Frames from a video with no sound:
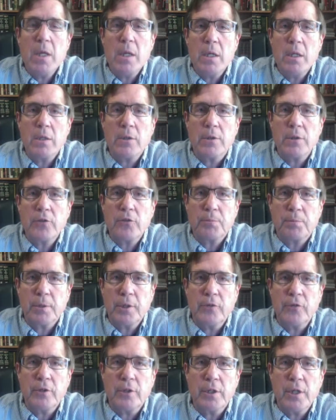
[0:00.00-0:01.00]
In this
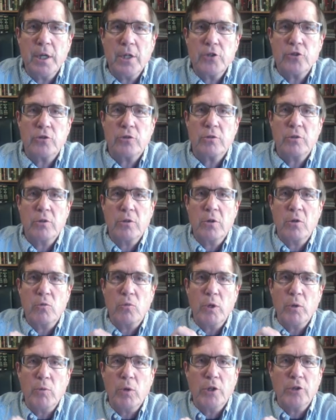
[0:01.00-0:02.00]
presentation,
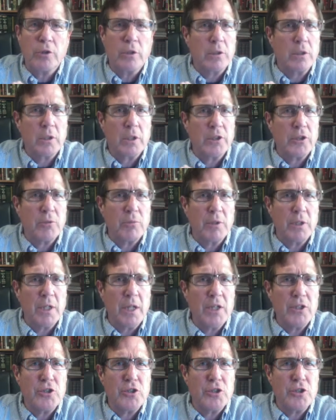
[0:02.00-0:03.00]
we want to look at the
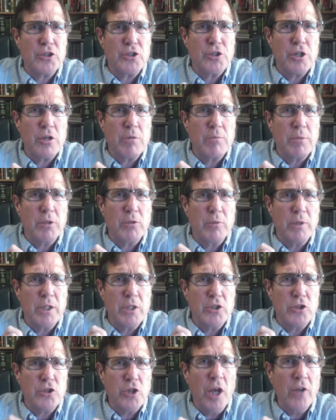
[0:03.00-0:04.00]
relationship
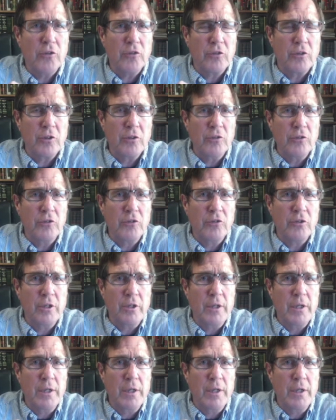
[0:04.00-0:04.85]
between justice